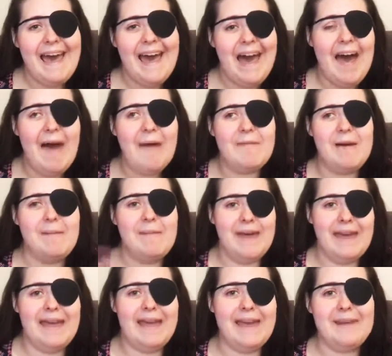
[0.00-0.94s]

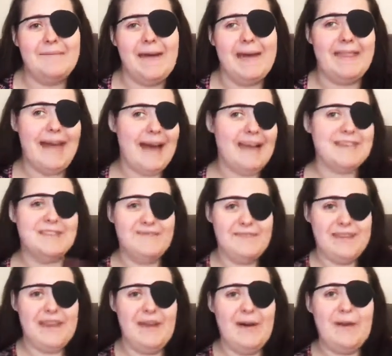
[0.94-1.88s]
My last
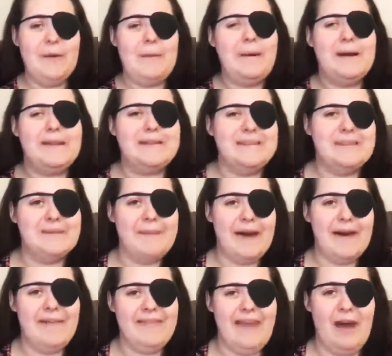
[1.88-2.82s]
video was
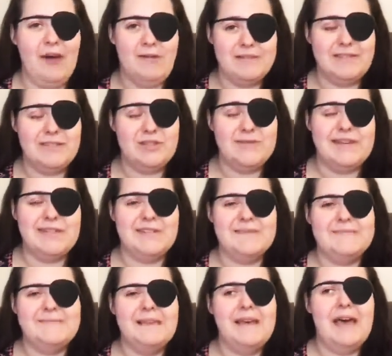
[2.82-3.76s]
about that whole
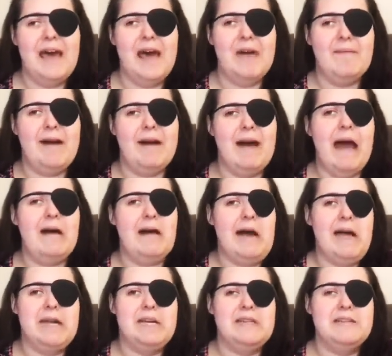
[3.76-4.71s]
situation, about how
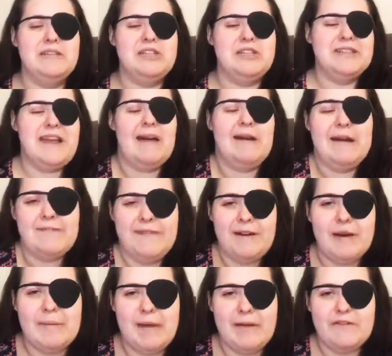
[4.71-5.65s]
I
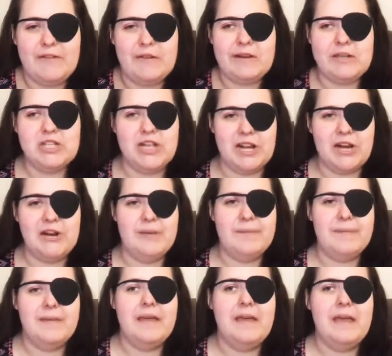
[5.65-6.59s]
felt about food in general.
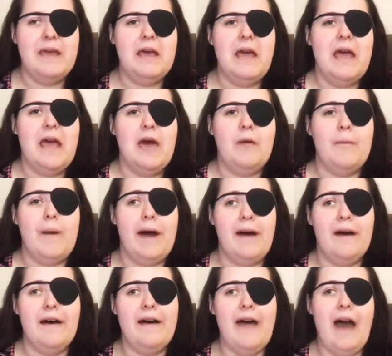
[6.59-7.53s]

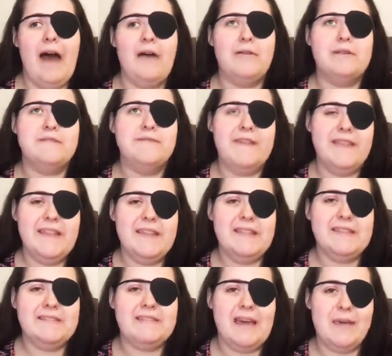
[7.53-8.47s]
Well, I was feeling
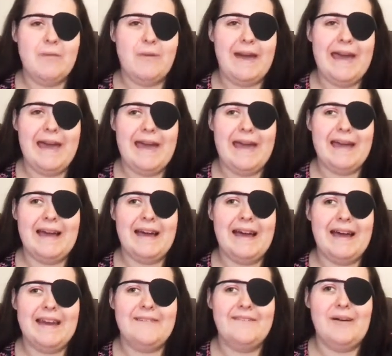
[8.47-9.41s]
the same way
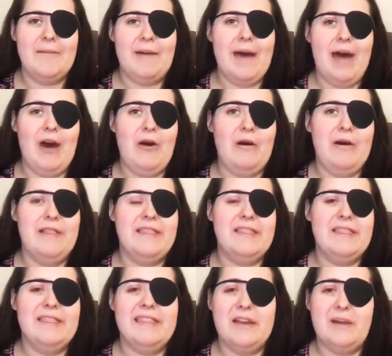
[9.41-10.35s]
kind of
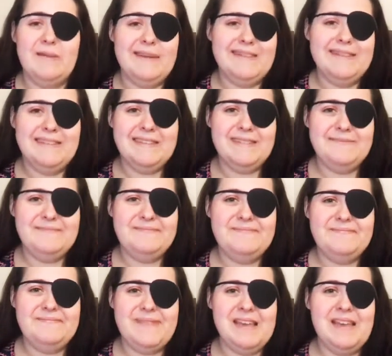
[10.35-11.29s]
about liquids
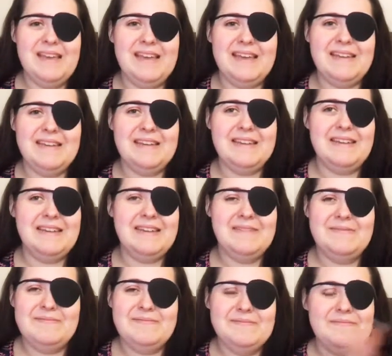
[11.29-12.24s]
in
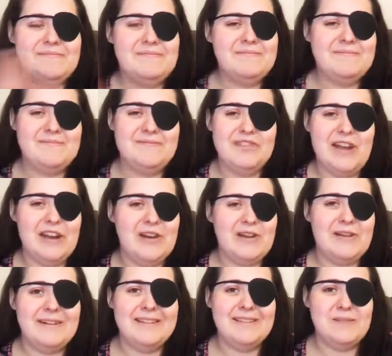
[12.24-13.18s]

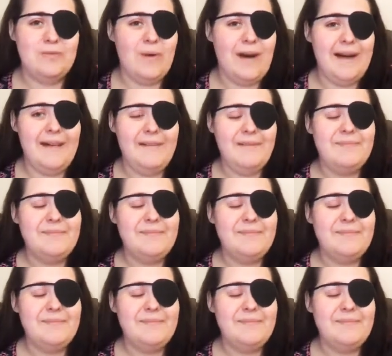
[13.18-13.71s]
general as well.